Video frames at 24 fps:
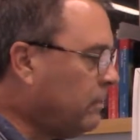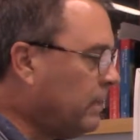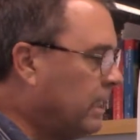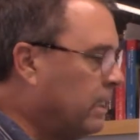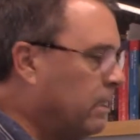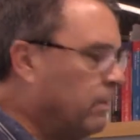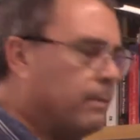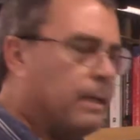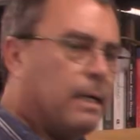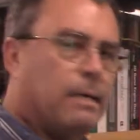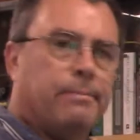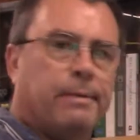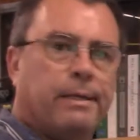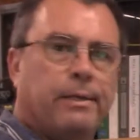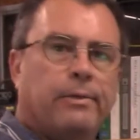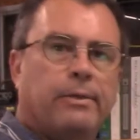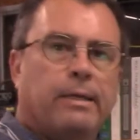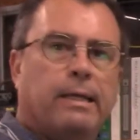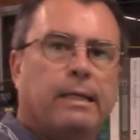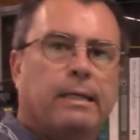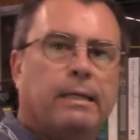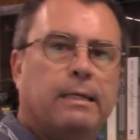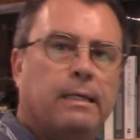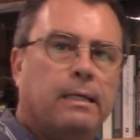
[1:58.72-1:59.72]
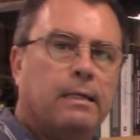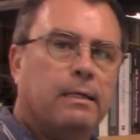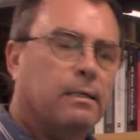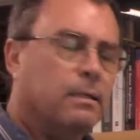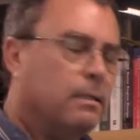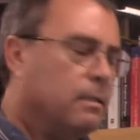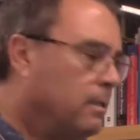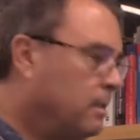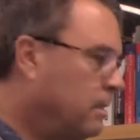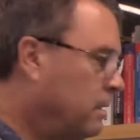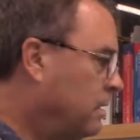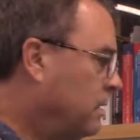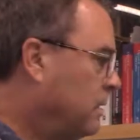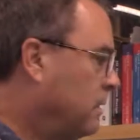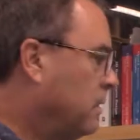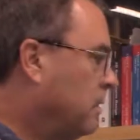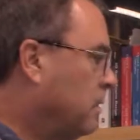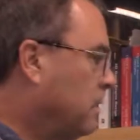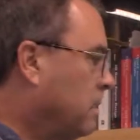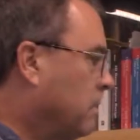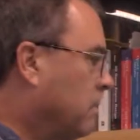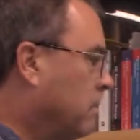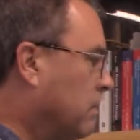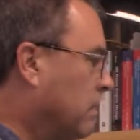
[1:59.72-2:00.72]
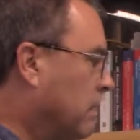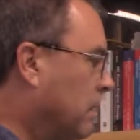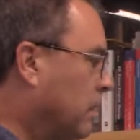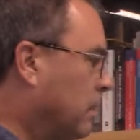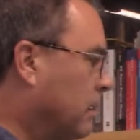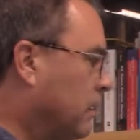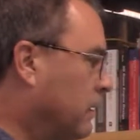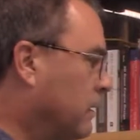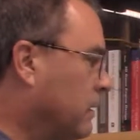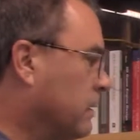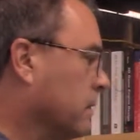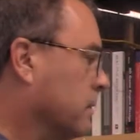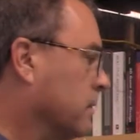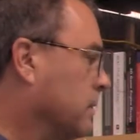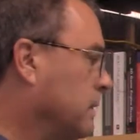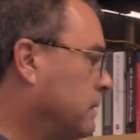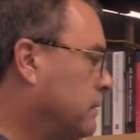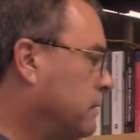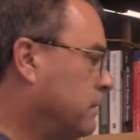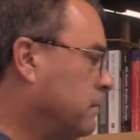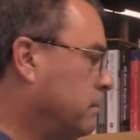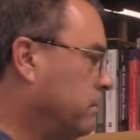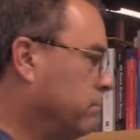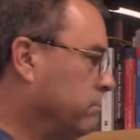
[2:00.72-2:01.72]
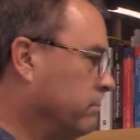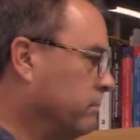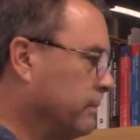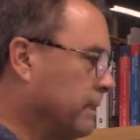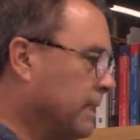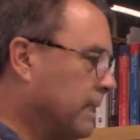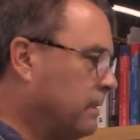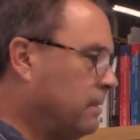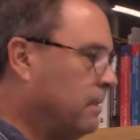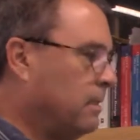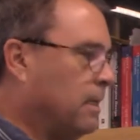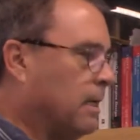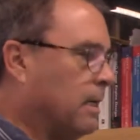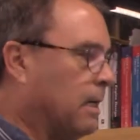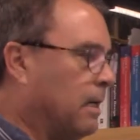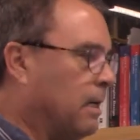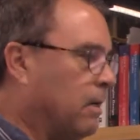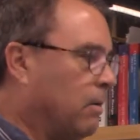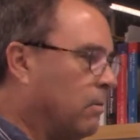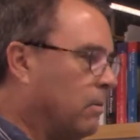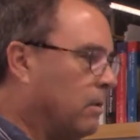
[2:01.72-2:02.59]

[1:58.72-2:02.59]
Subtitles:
You might be thinking, well, that's not going to